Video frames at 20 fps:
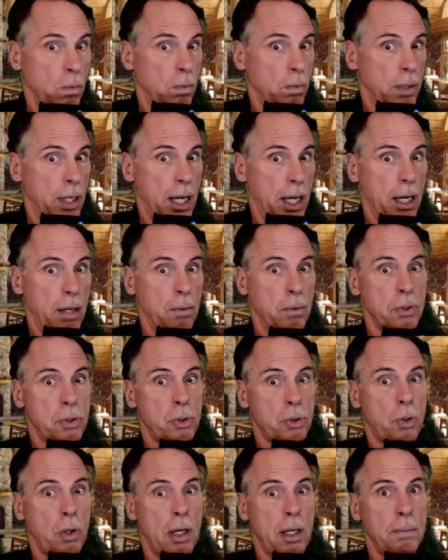That was
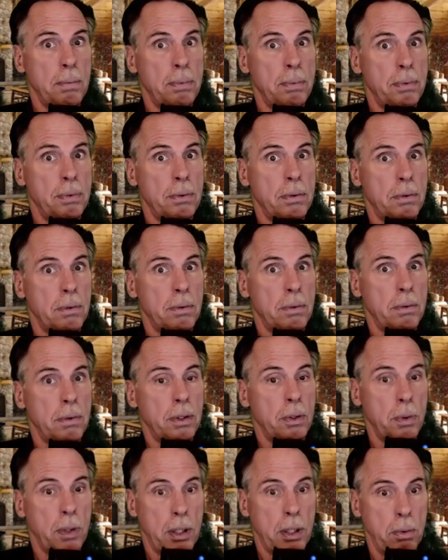Trump
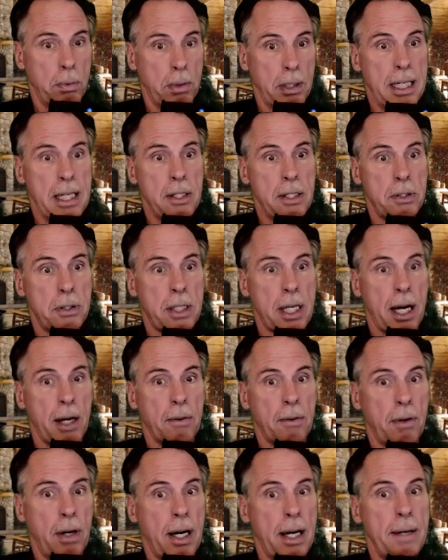who he released
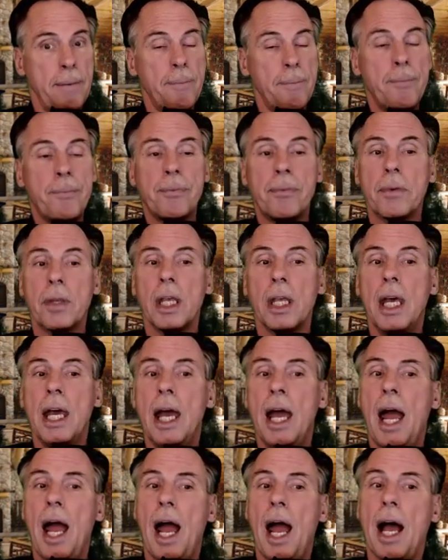that, right?
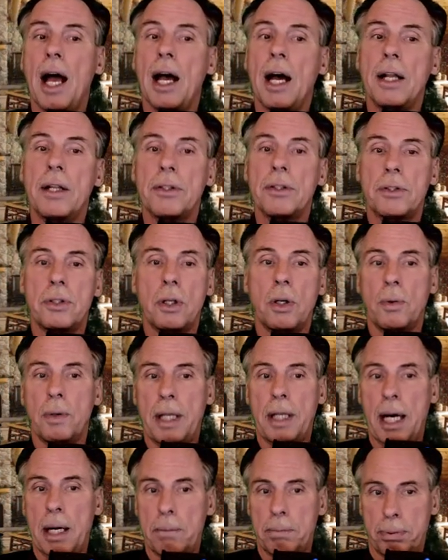And uh, so
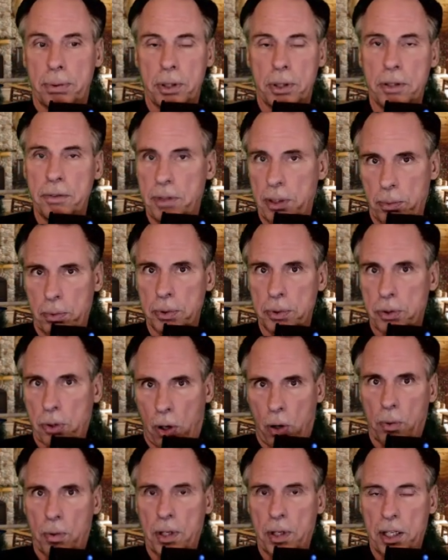that proved it was
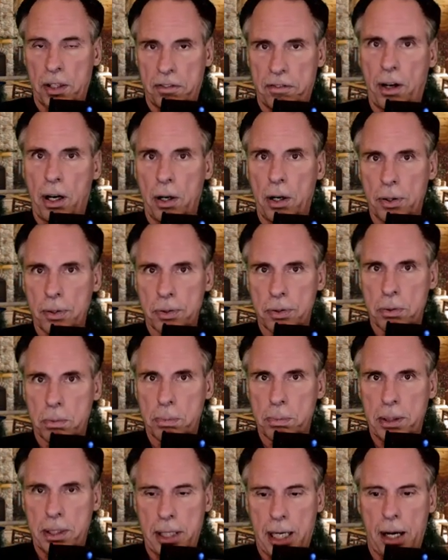already false.
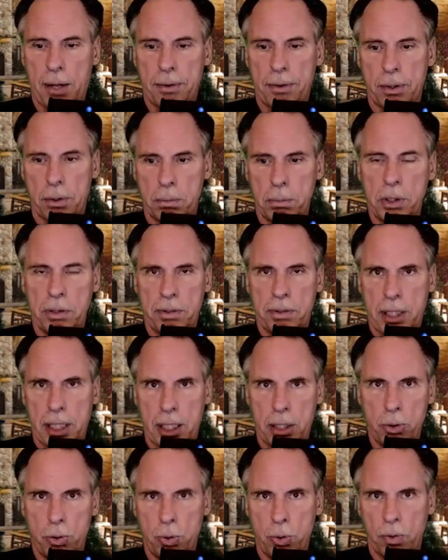But now they're moving
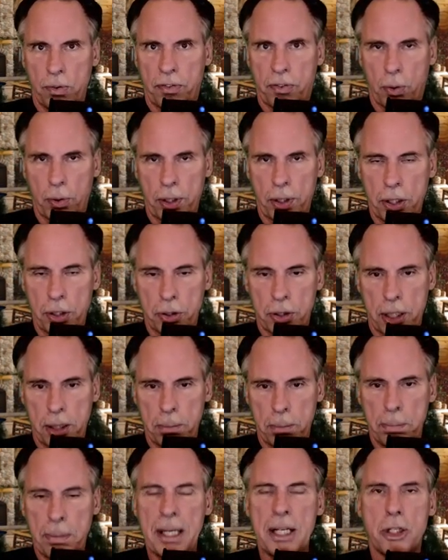in for this
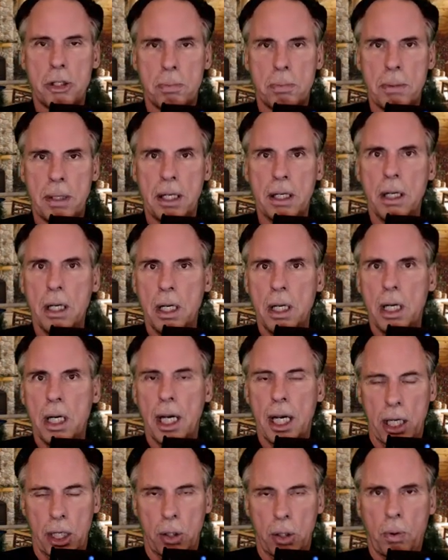impeachment
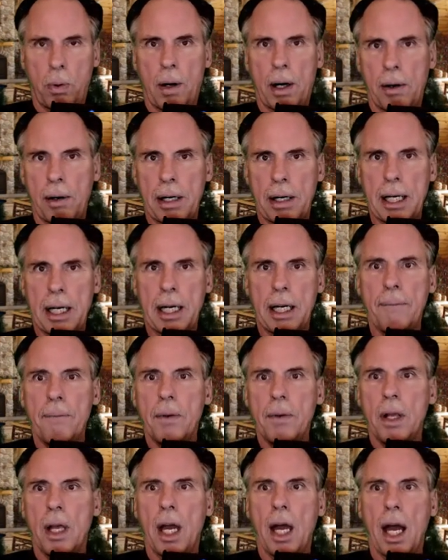inquiry
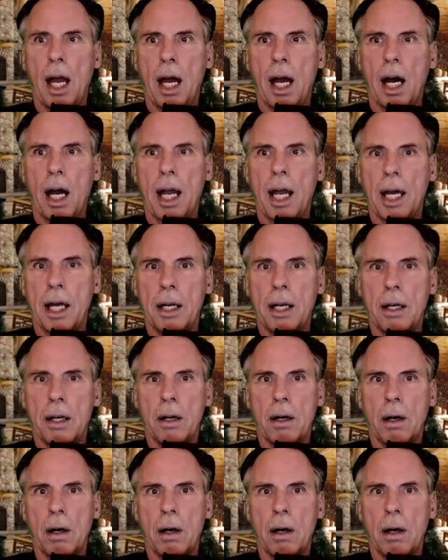uh, and